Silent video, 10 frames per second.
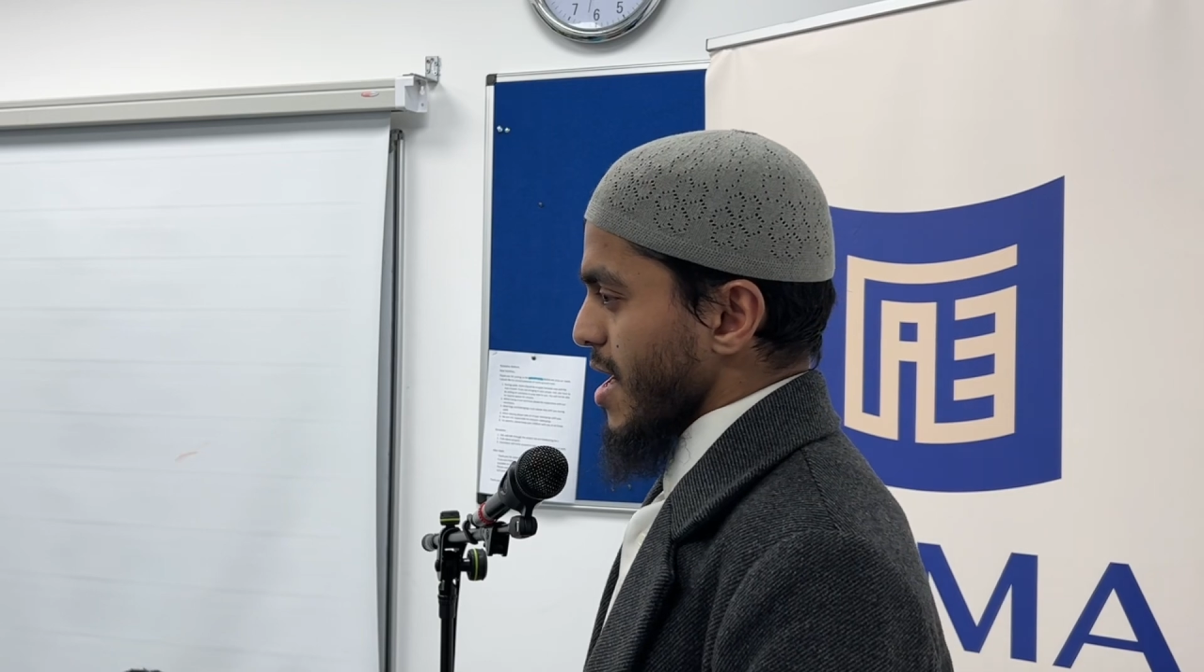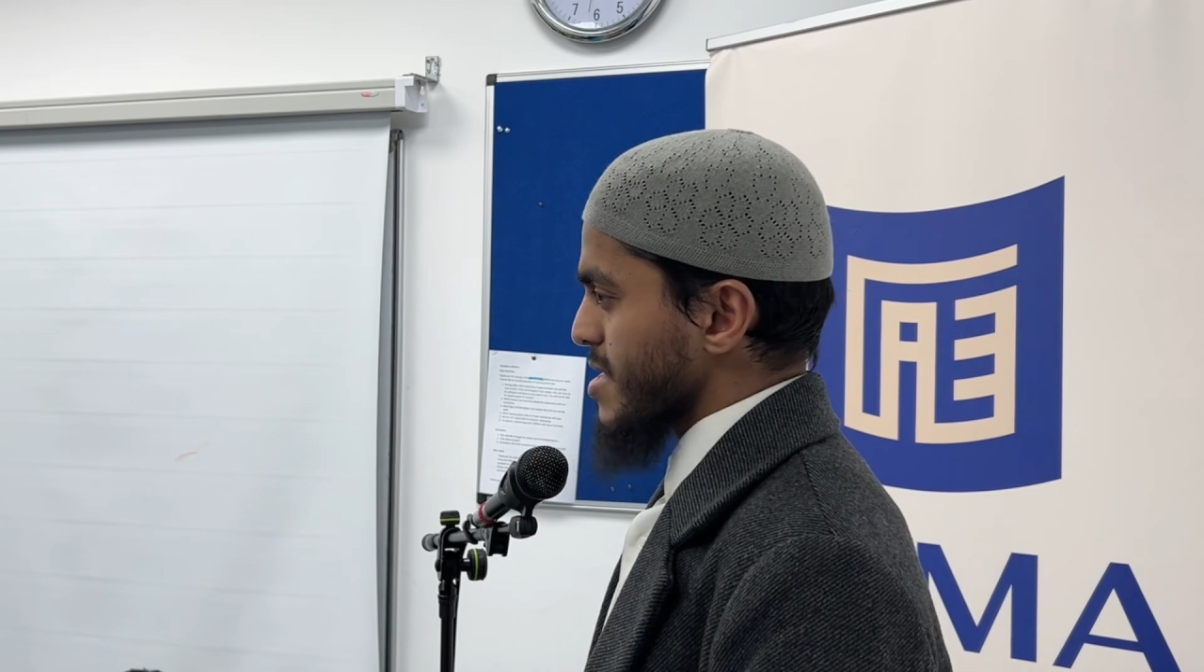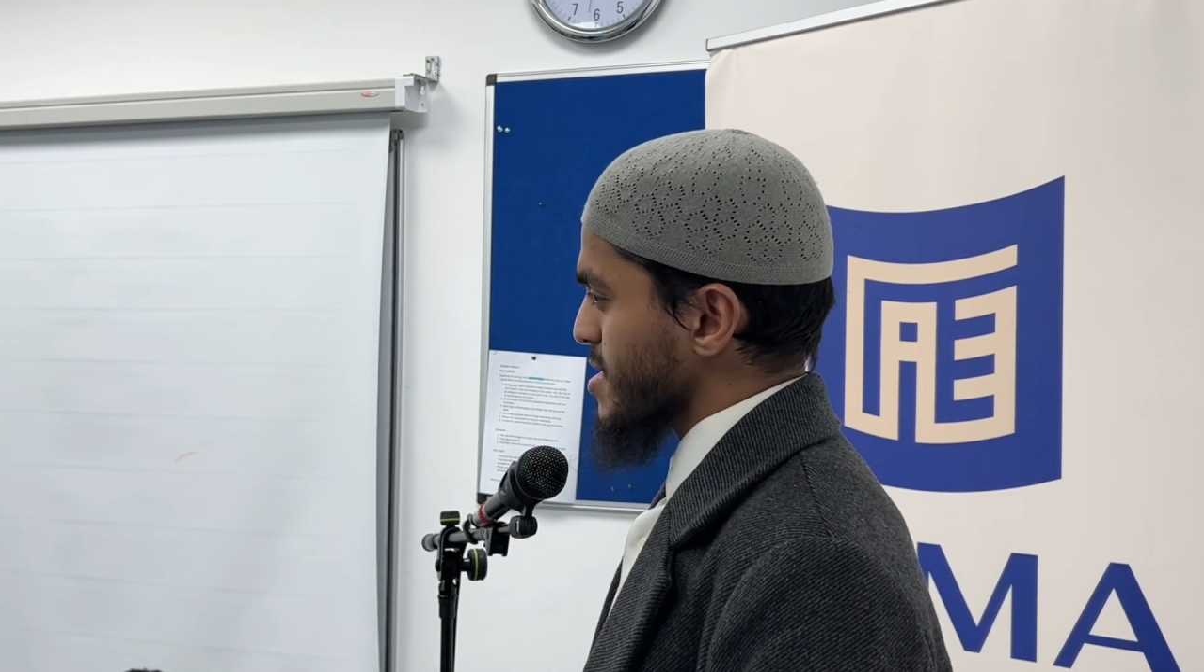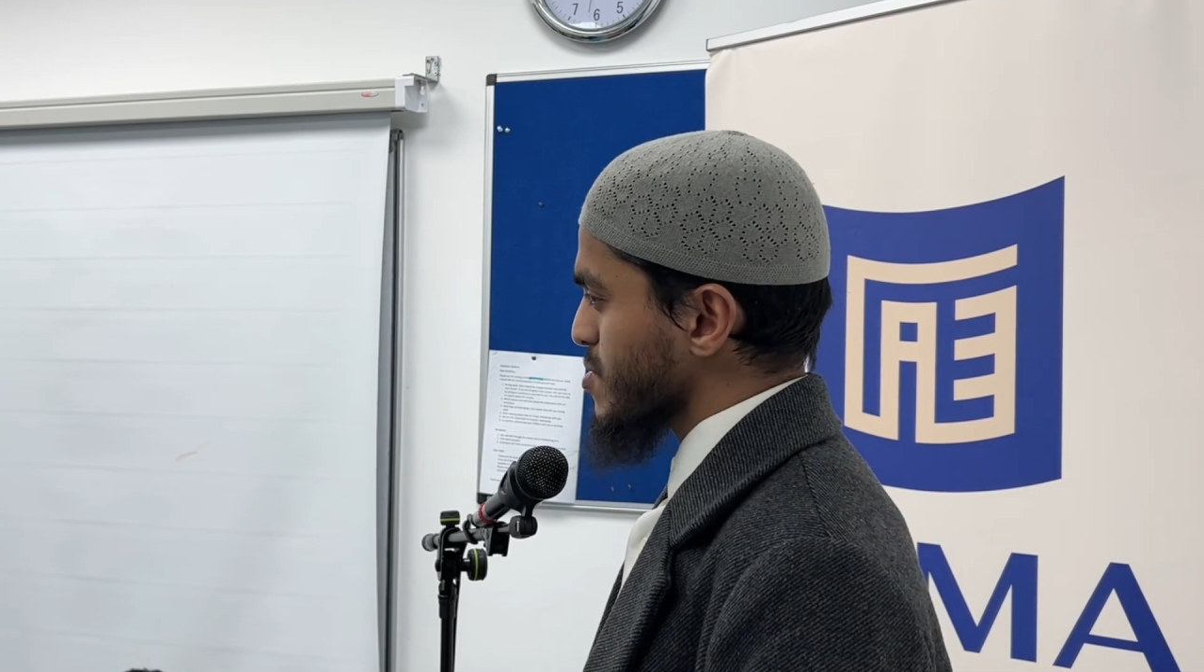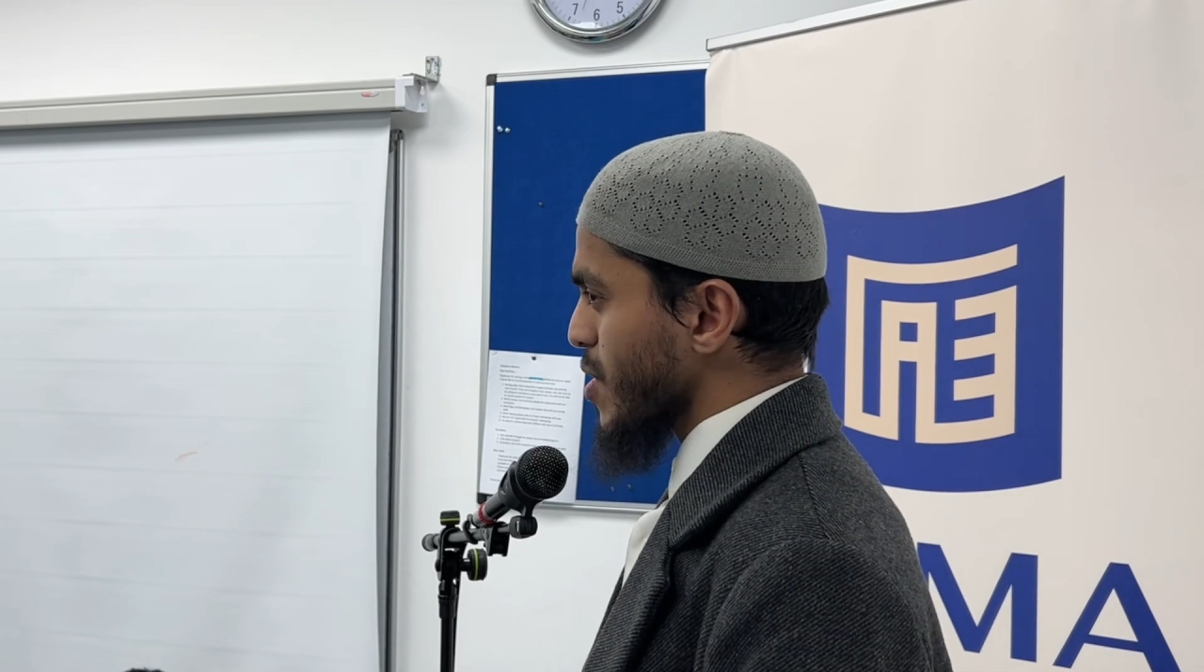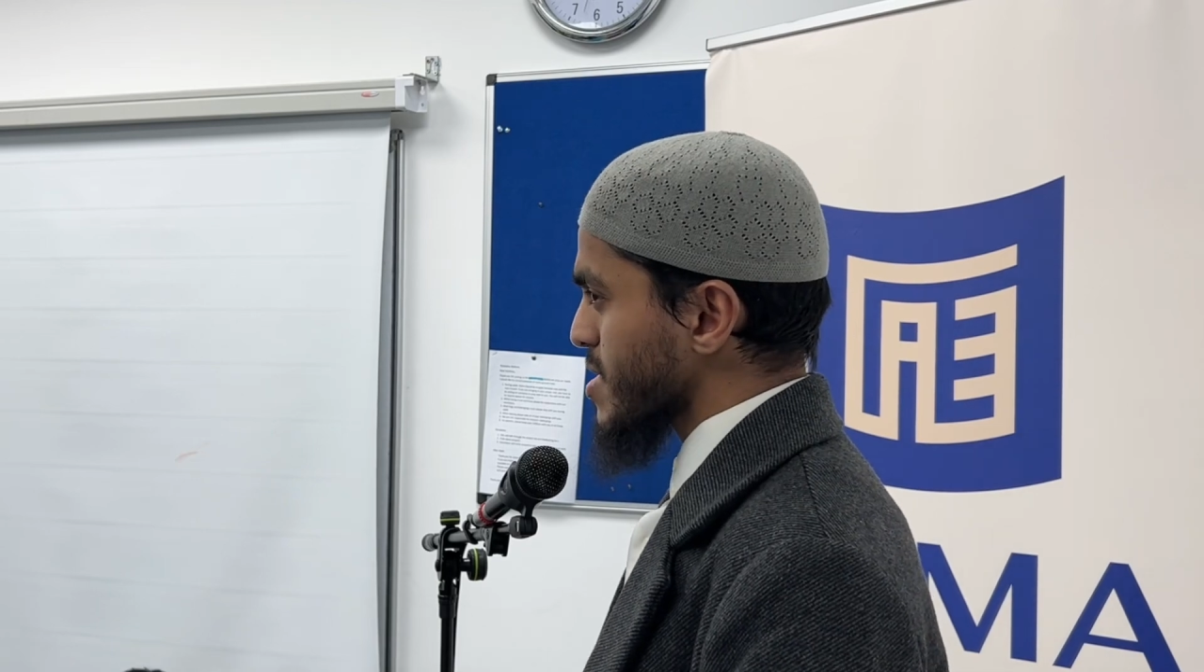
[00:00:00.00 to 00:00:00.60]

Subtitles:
And it's not